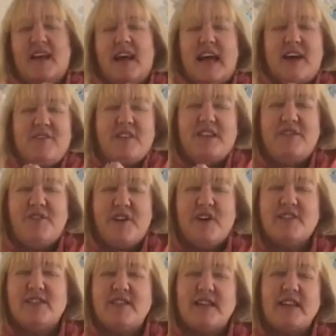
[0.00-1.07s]
Heavenly
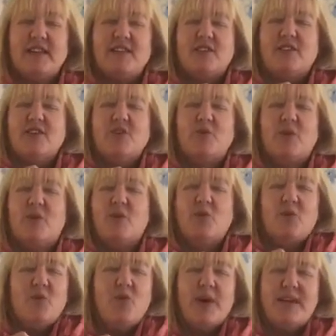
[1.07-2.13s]
Father, thank you that you are
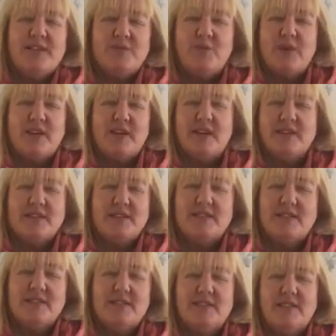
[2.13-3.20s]
always with us.
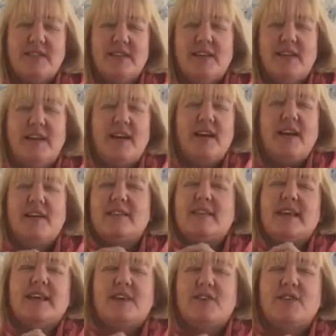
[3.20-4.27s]

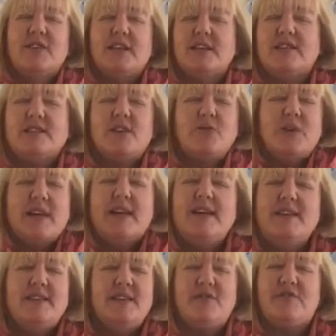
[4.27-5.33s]
Thank you that it's so
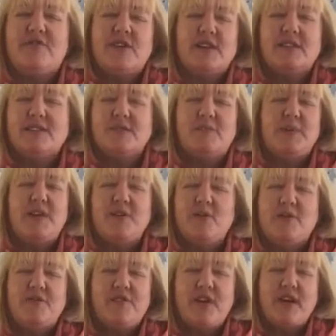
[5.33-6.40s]
easy for us to be
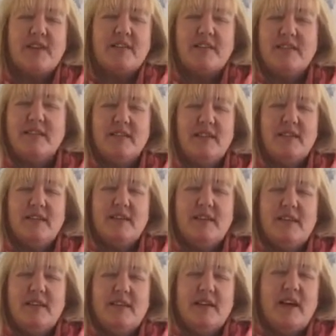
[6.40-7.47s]
your friend.
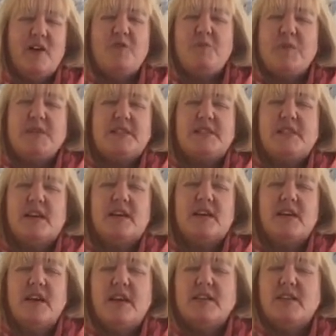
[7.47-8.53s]
Help us
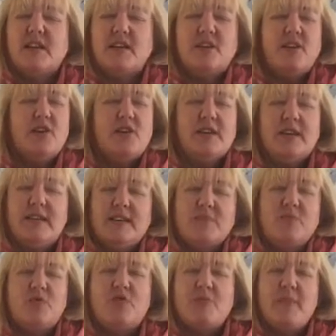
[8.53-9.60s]
to learn a little
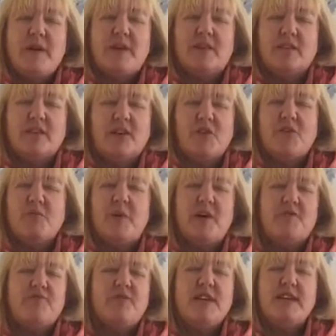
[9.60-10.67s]
more about you
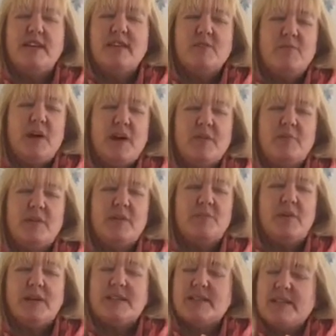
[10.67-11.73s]
by reading the Bible and
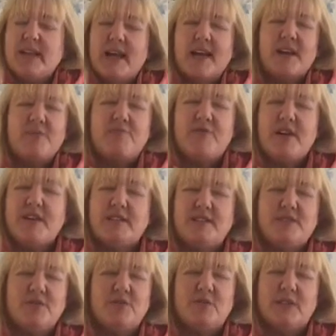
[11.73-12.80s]
by saying our prayers
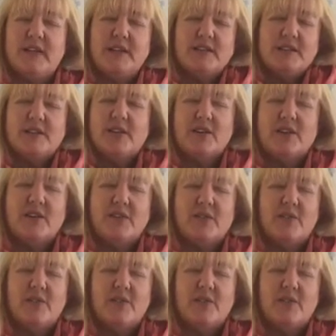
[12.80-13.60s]
and talking to you.